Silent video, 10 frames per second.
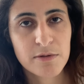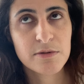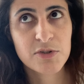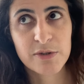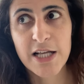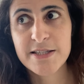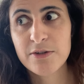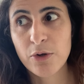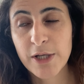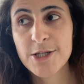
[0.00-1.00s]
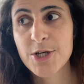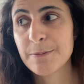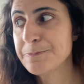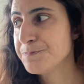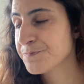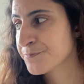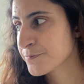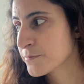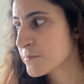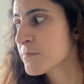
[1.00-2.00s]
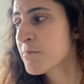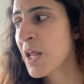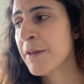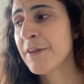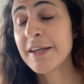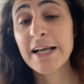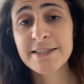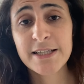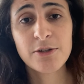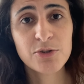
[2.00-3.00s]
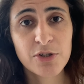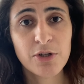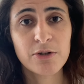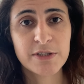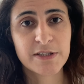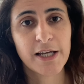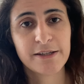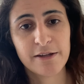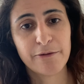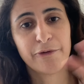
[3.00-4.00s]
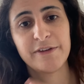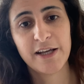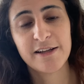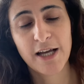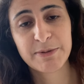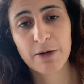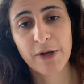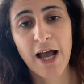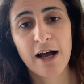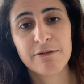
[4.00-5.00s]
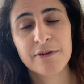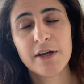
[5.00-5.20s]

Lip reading: So that's collation. The next thing you should know is like the different data types that we have.